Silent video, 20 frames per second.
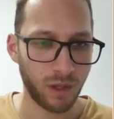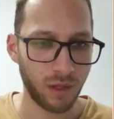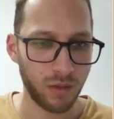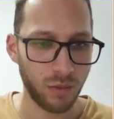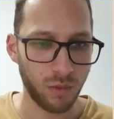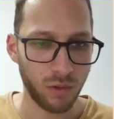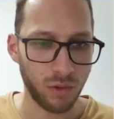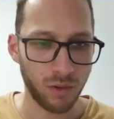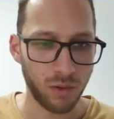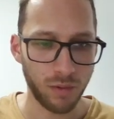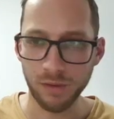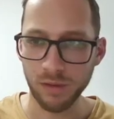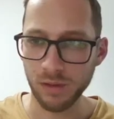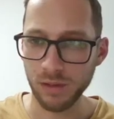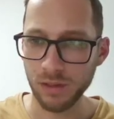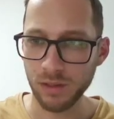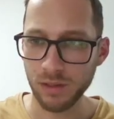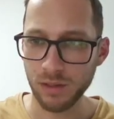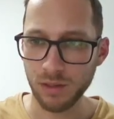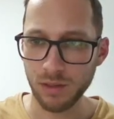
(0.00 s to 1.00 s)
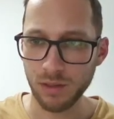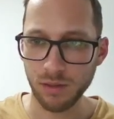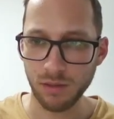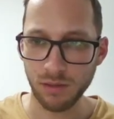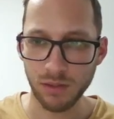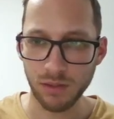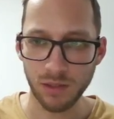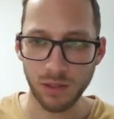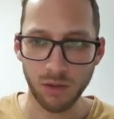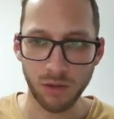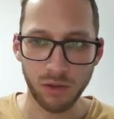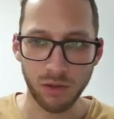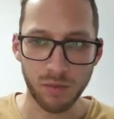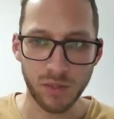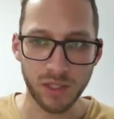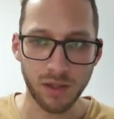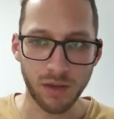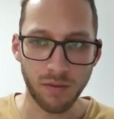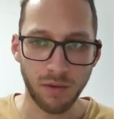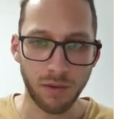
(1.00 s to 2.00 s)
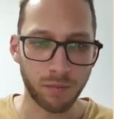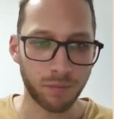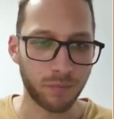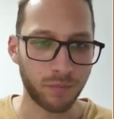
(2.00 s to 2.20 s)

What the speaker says: What about this? This can only be 7.